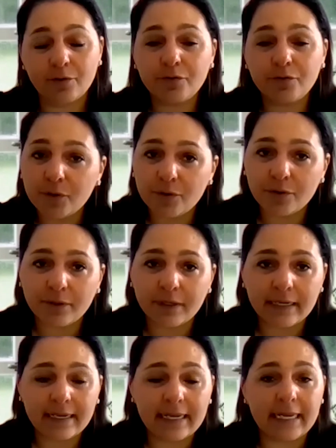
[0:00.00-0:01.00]
food,
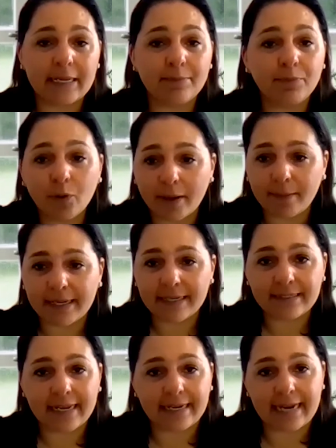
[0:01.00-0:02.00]

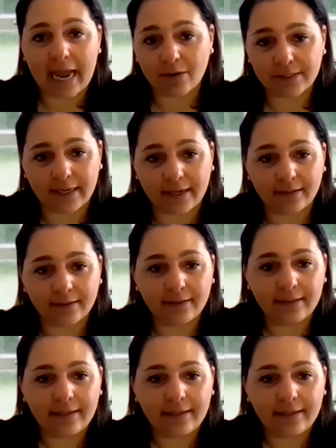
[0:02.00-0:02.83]
employment, and housing.